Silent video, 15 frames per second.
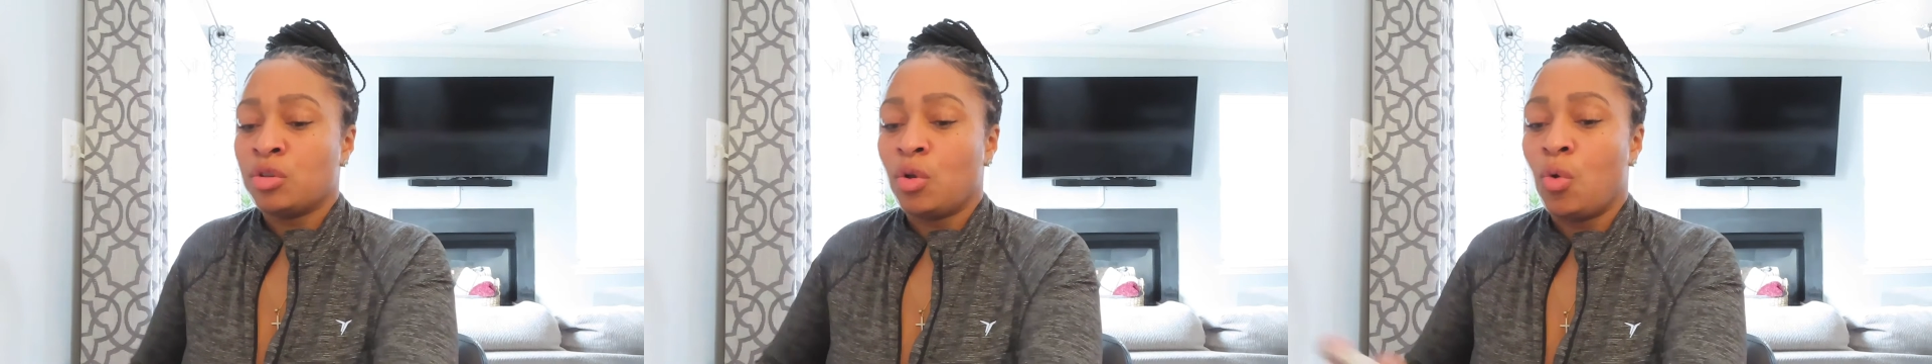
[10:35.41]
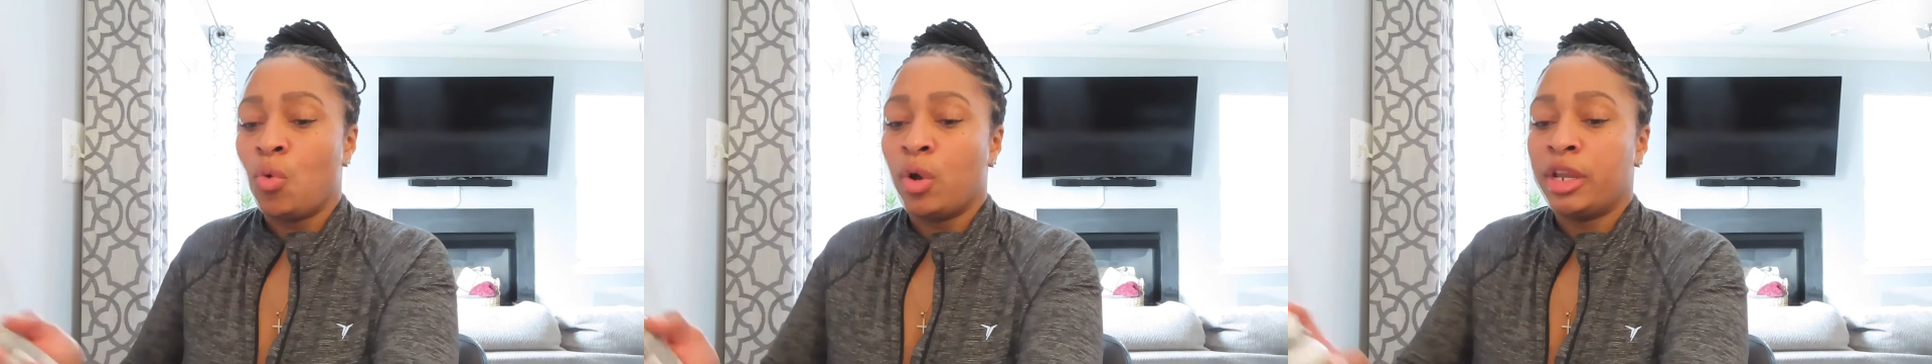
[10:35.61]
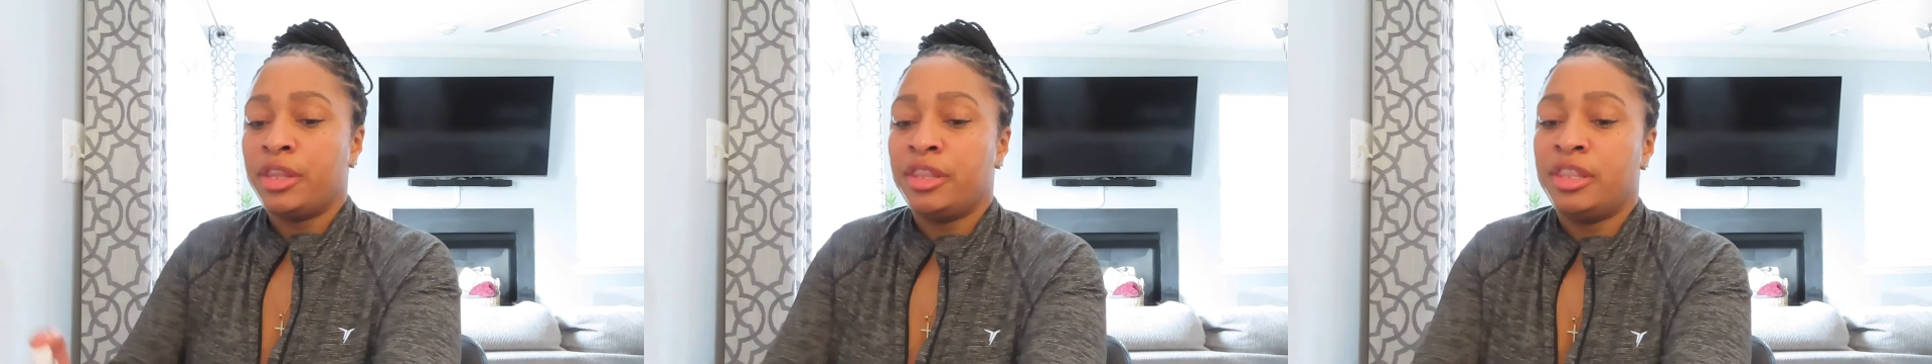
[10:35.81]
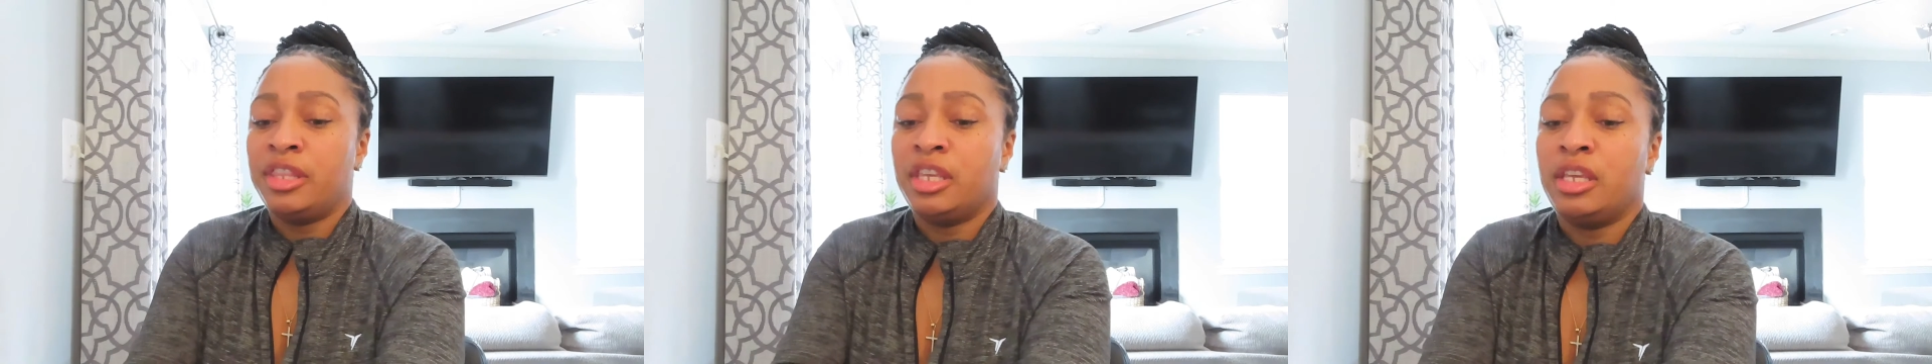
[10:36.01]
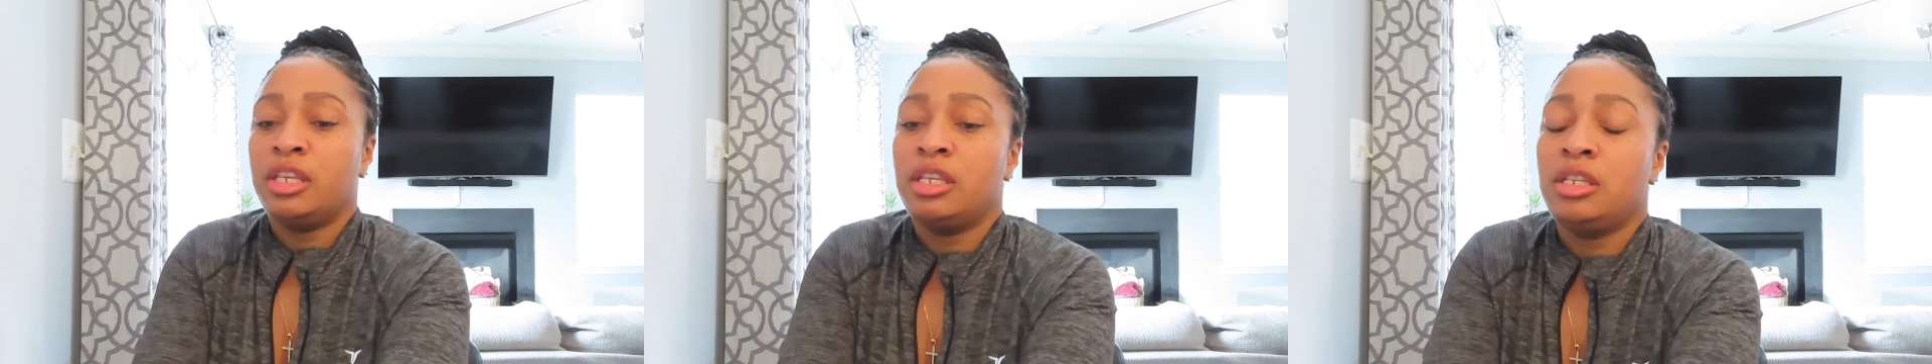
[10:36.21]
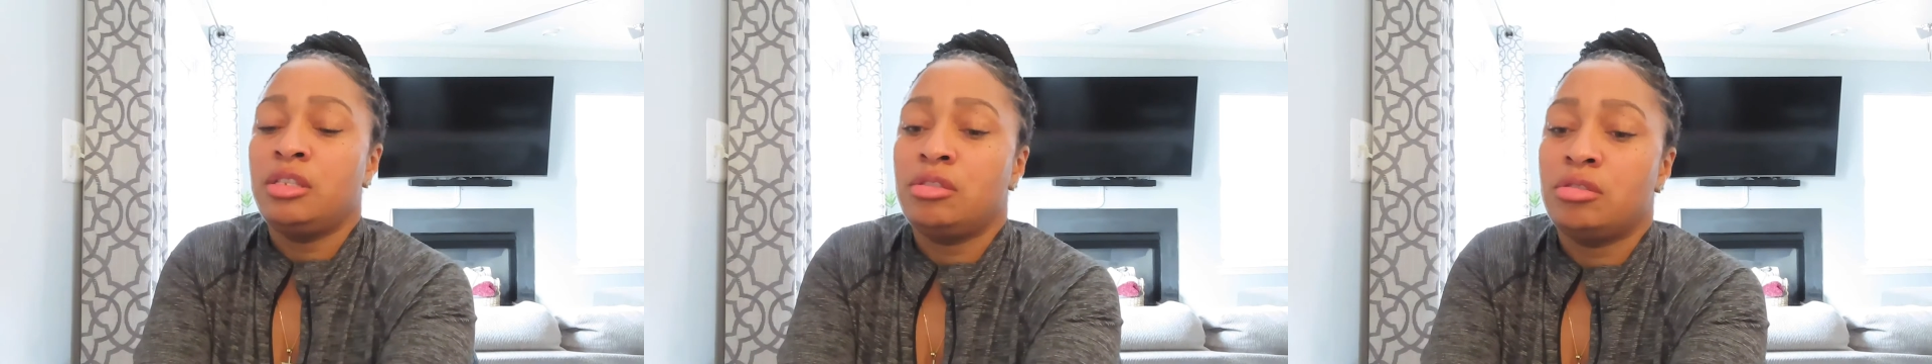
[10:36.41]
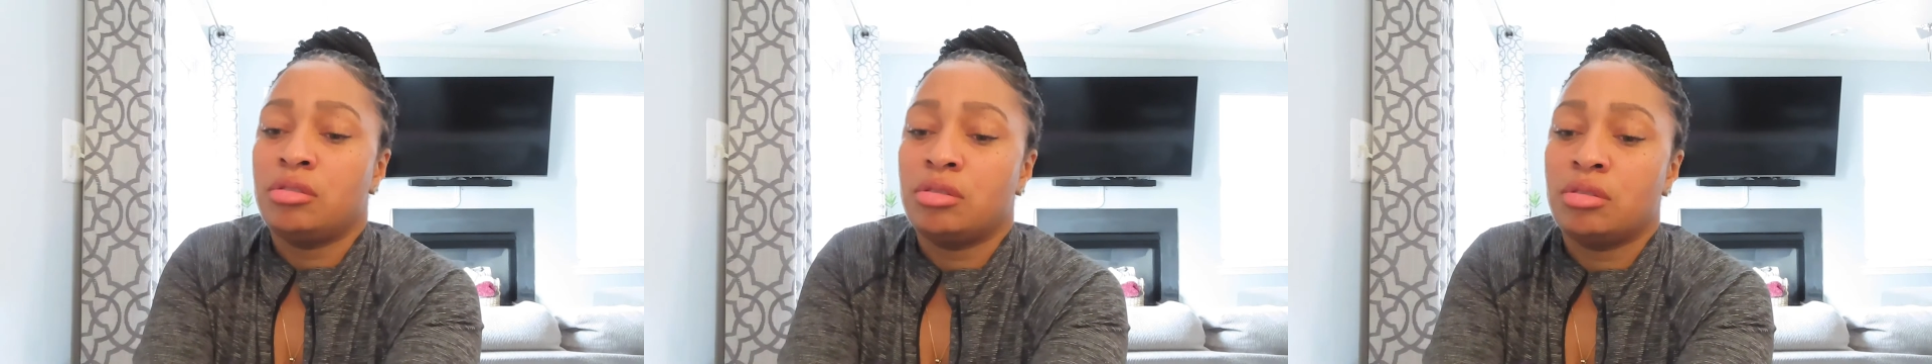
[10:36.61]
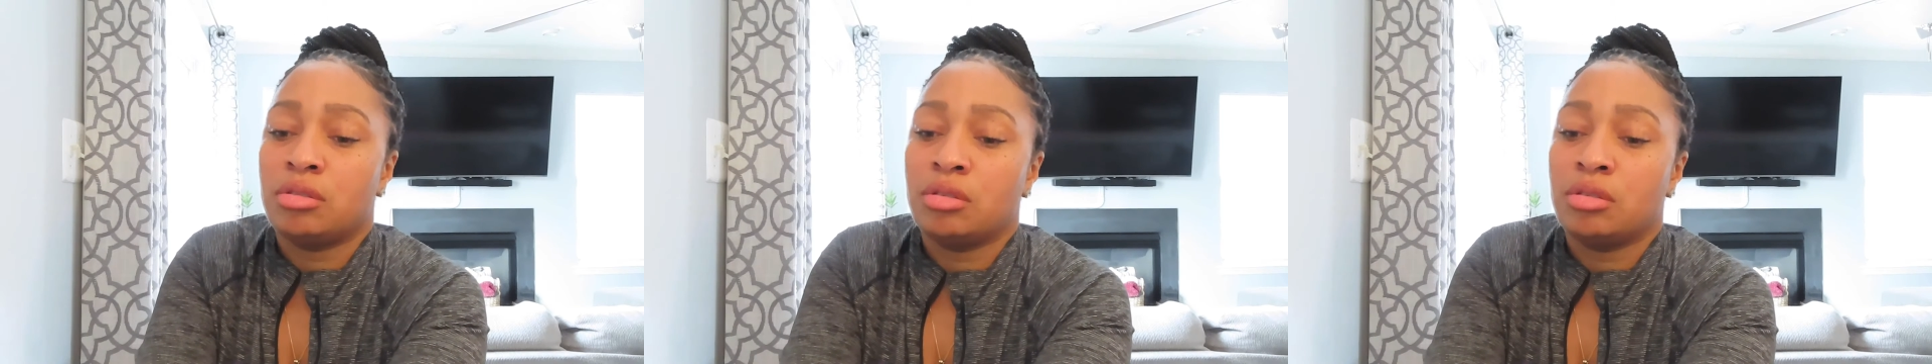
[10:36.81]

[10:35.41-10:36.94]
on this.